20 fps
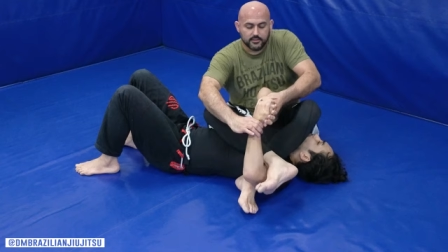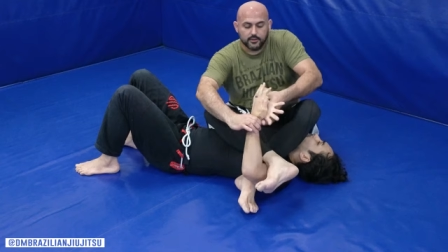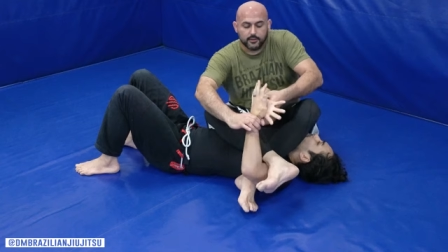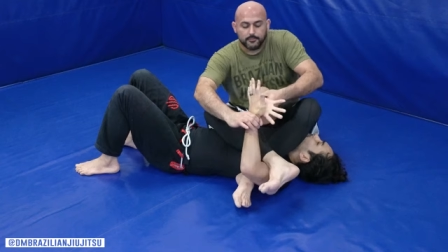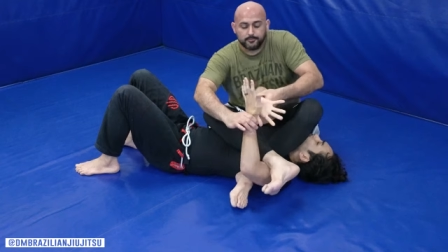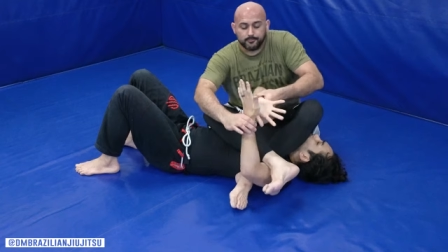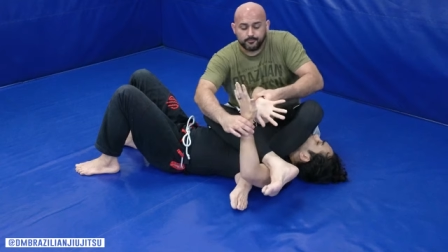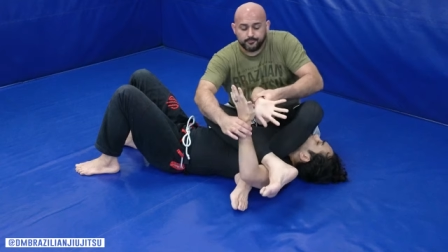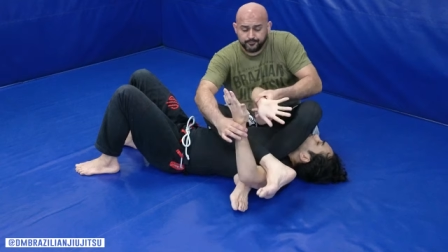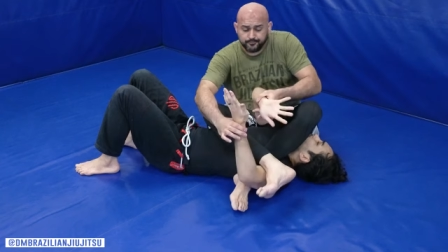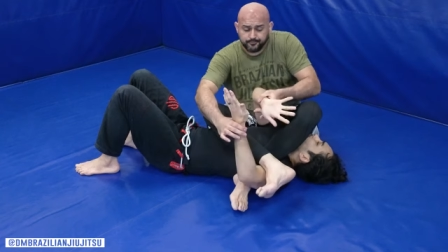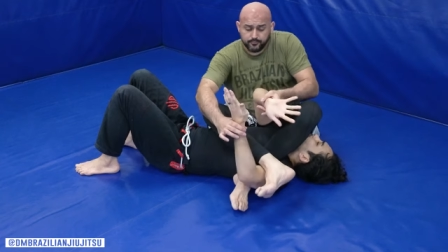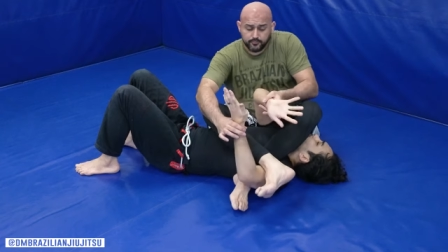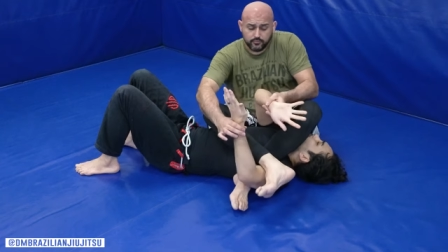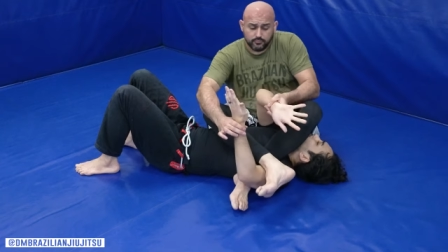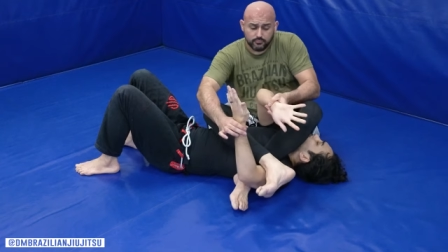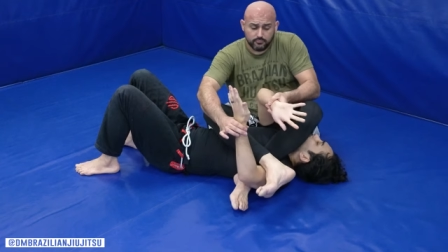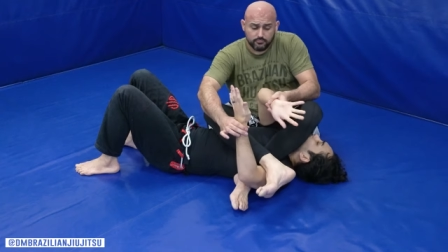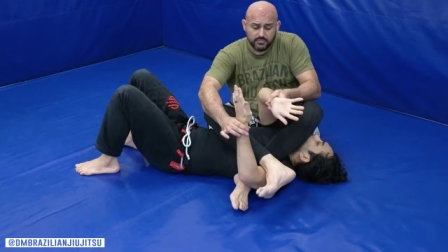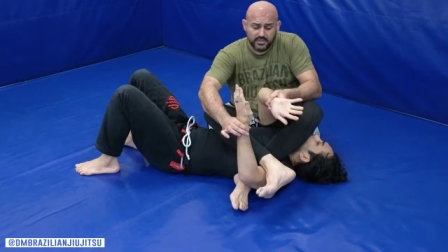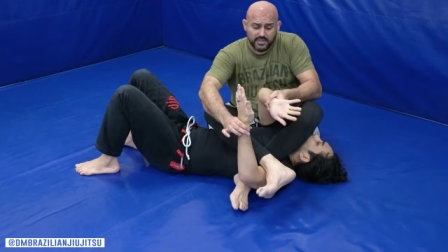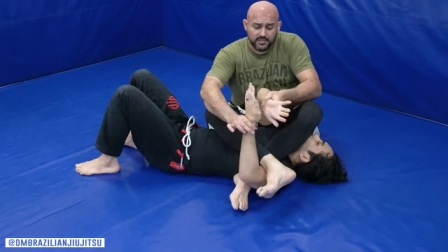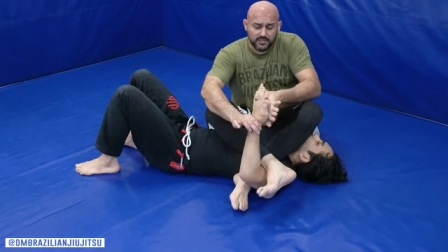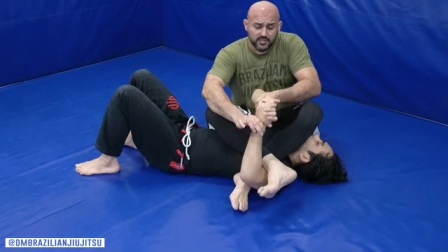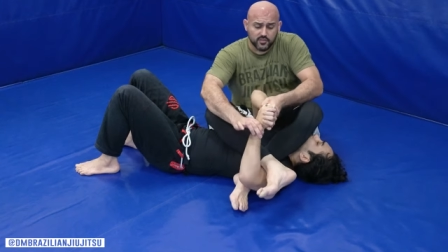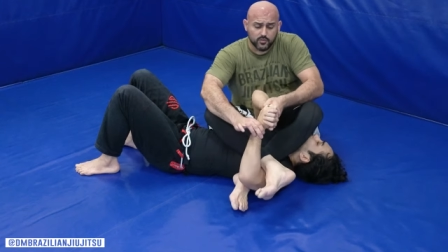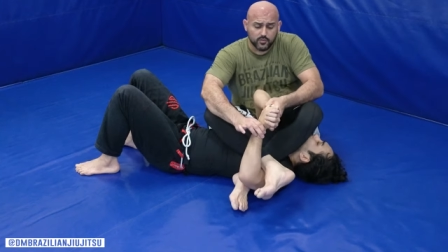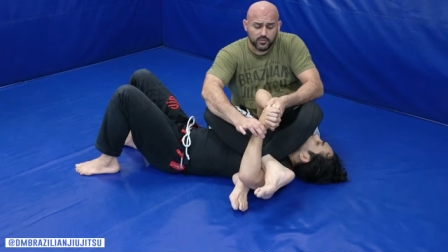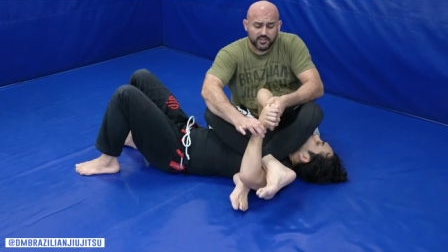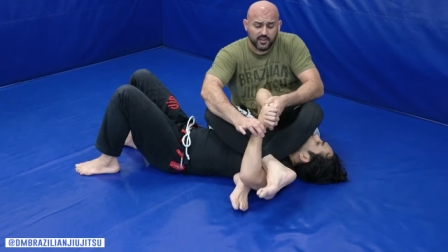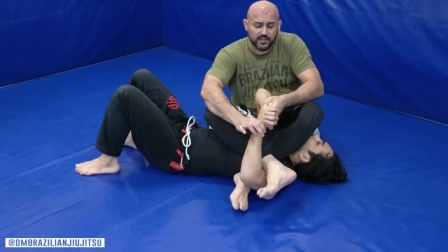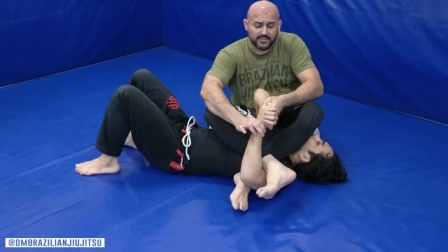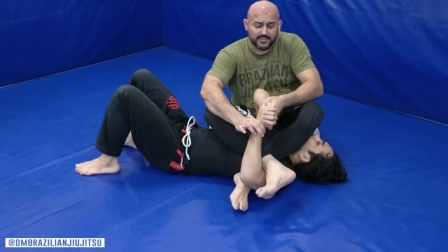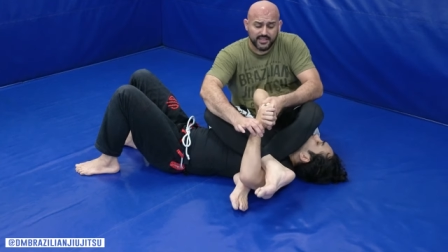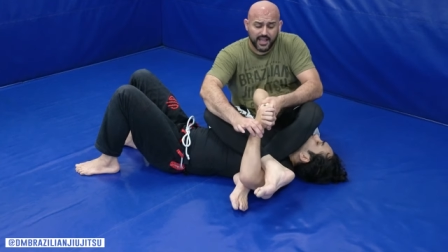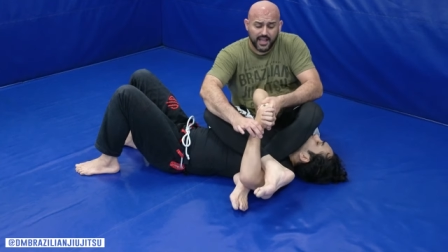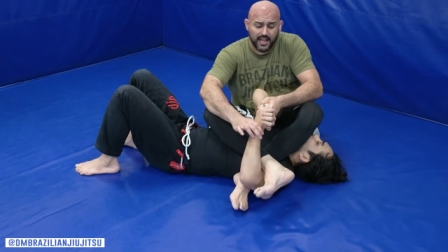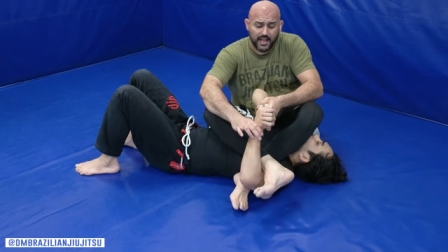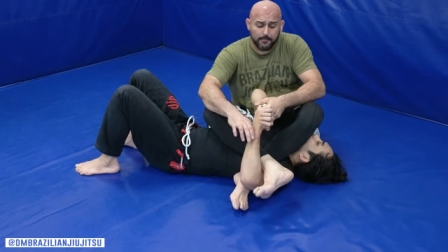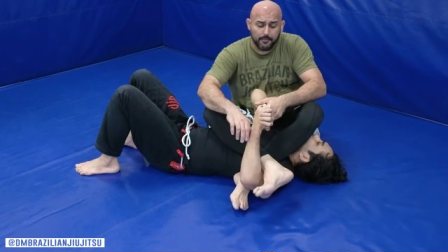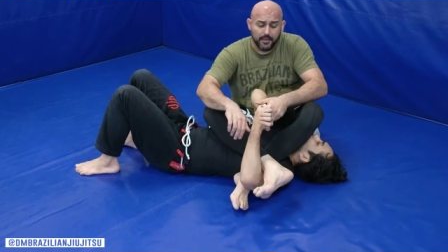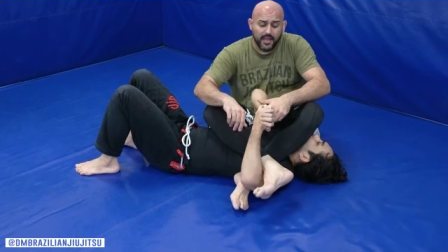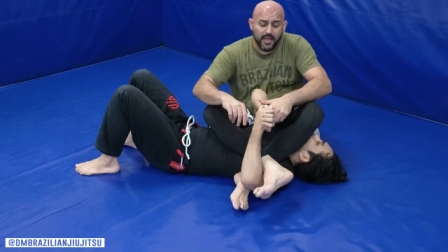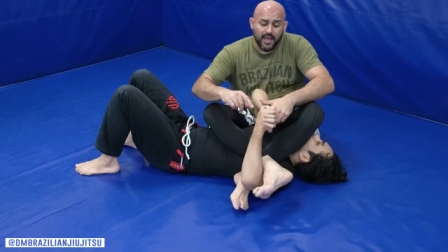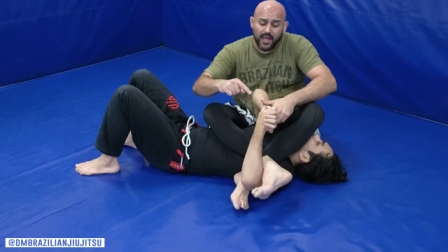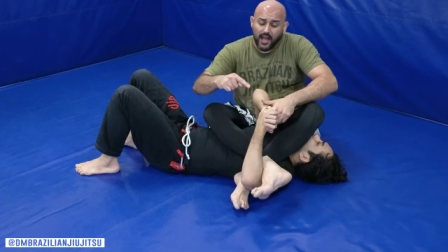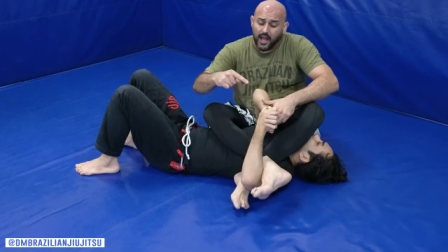a little, this one's on top,